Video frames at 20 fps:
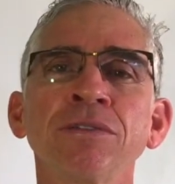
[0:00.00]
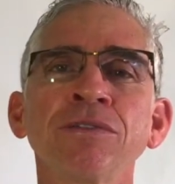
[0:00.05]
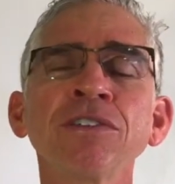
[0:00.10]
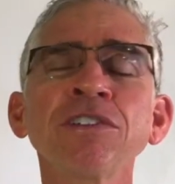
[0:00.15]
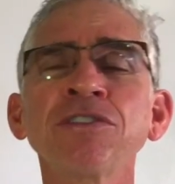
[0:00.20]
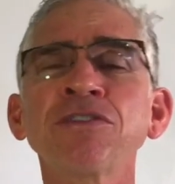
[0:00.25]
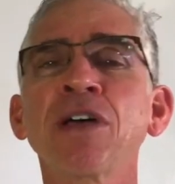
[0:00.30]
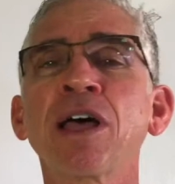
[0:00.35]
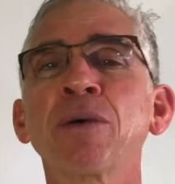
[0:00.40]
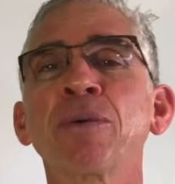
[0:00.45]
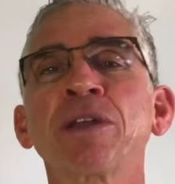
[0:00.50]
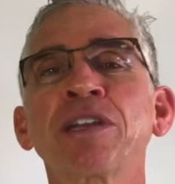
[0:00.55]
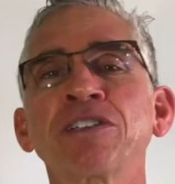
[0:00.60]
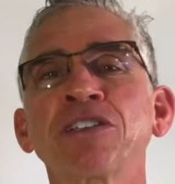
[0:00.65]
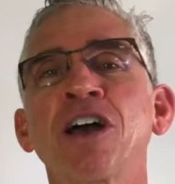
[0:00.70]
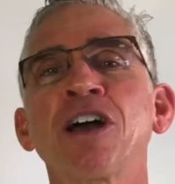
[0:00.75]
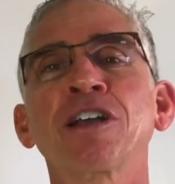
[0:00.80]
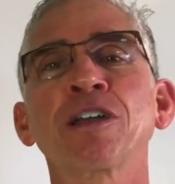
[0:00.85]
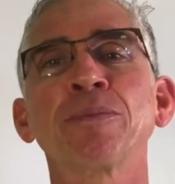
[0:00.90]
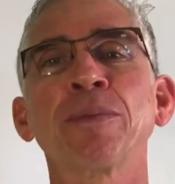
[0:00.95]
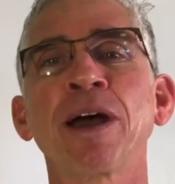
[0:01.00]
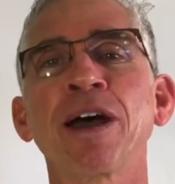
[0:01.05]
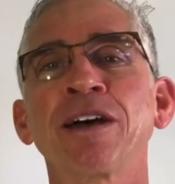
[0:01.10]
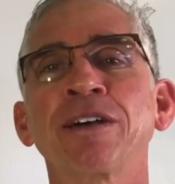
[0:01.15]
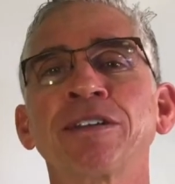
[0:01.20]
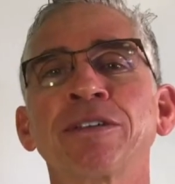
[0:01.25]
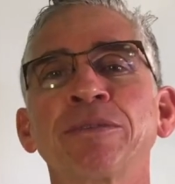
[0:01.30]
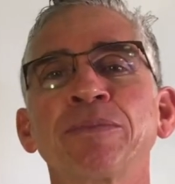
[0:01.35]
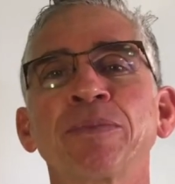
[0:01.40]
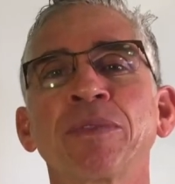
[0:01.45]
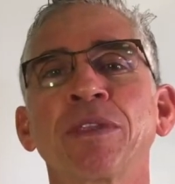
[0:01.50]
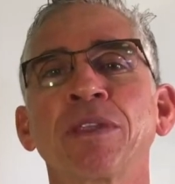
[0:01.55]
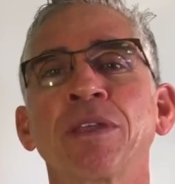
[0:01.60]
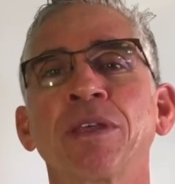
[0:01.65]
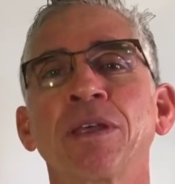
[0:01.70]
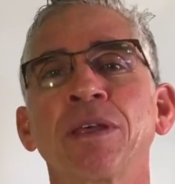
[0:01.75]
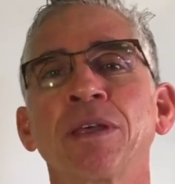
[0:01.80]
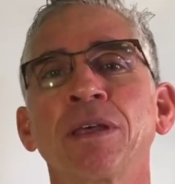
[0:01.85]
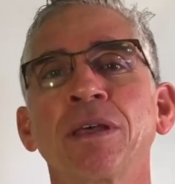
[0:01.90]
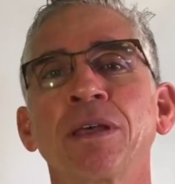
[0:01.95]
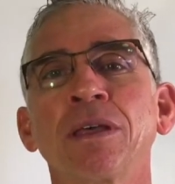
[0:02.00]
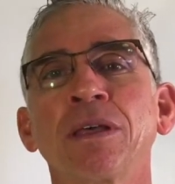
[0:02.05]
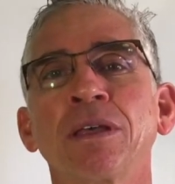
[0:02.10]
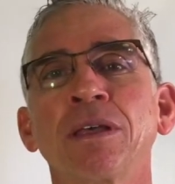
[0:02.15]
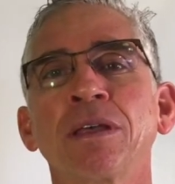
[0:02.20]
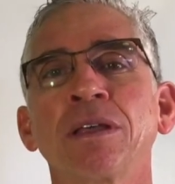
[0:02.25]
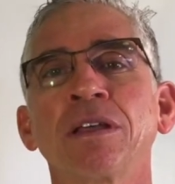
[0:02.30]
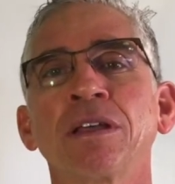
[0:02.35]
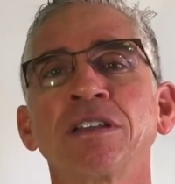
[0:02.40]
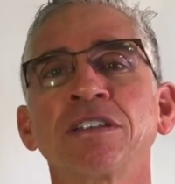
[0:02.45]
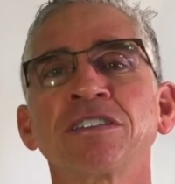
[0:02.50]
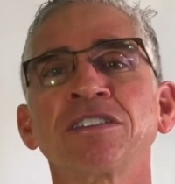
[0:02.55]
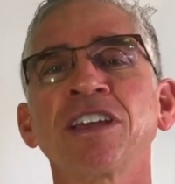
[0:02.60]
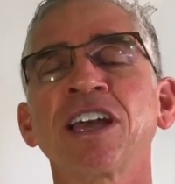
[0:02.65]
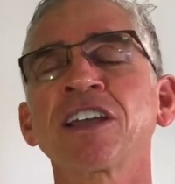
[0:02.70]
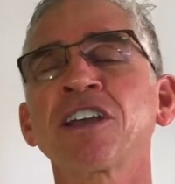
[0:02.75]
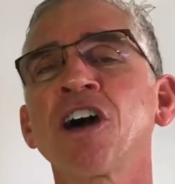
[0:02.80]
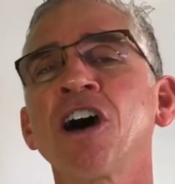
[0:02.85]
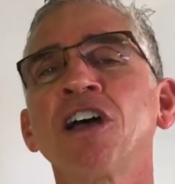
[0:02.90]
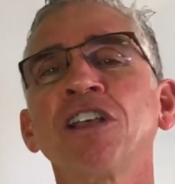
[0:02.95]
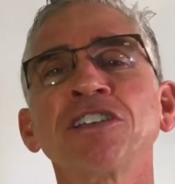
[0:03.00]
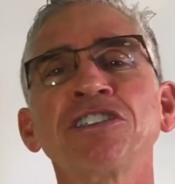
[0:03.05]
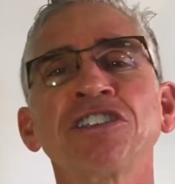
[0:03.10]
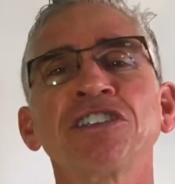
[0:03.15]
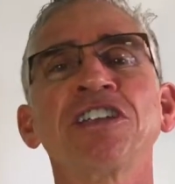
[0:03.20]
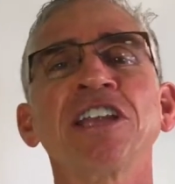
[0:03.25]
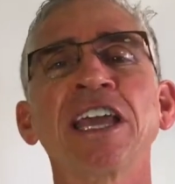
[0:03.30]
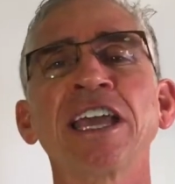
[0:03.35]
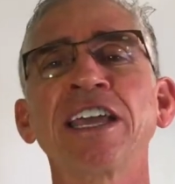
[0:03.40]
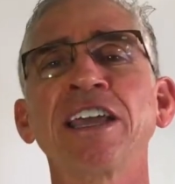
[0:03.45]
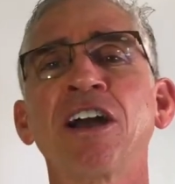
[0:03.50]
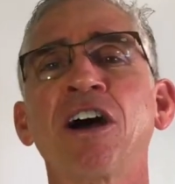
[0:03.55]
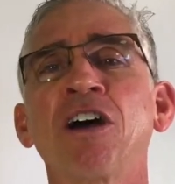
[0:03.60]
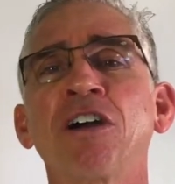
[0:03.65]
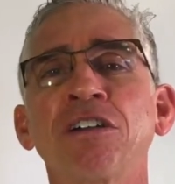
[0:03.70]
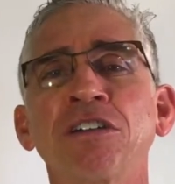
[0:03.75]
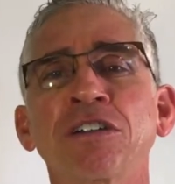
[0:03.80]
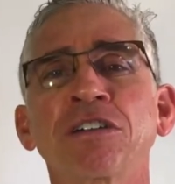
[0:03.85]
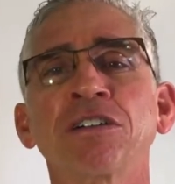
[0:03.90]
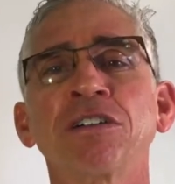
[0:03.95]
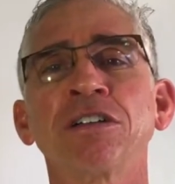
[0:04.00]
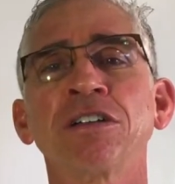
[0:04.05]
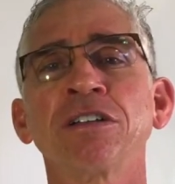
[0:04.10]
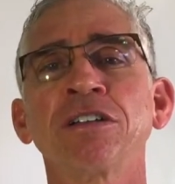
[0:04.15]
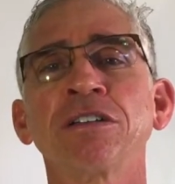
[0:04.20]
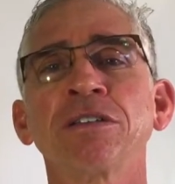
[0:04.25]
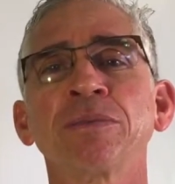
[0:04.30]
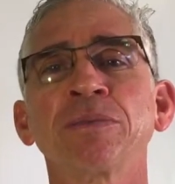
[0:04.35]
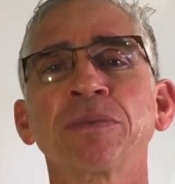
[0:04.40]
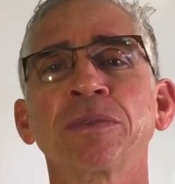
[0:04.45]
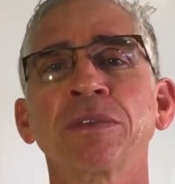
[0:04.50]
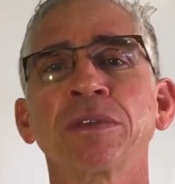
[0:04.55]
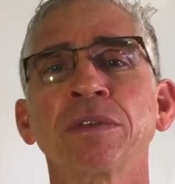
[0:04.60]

First of all, I want to talk about Psychology Today article.